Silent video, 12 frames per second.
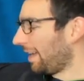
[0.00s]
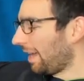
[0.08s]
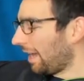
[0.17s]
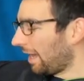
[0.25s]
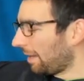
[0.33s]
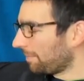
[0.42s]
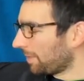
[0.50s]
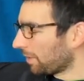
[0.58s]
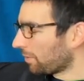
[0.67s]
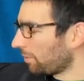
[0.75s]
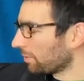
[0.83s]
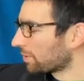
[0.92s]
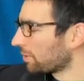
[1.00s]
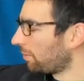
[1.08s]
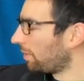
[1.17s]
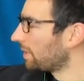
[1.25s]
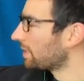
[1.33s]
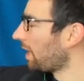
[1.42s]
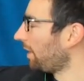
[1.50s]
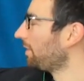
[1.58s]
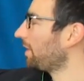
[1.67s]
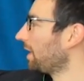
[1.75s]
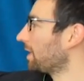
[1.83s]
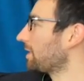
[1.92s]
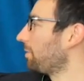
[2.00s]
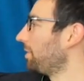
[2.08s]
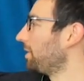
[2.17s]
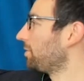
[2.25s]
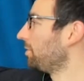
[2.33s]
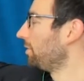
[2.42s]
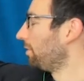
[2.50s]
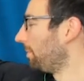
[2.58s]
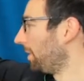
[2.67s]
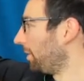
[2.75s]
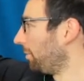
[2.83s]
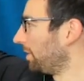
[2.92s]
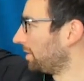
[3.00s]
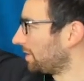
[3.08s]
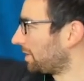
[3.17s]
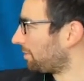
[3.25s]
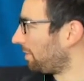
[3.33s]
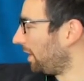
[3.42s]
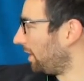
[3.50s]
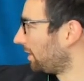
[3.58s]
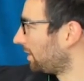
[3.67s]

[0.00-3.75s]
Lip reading: Cool. So is there anything else that we need to know about the Wilderness Trail?